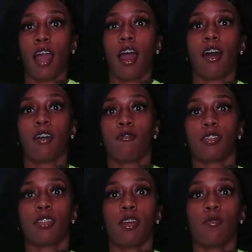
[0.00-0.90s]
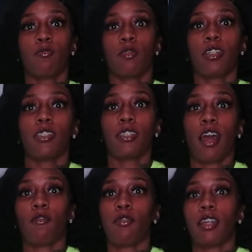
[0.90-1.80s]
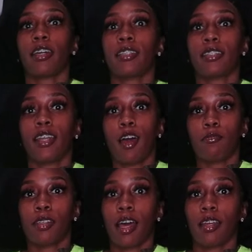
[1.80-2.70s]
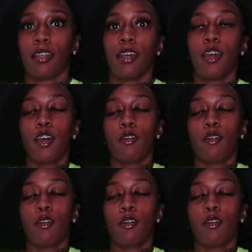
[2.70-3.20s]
Yeah, for some reason I feel like it's lopsided,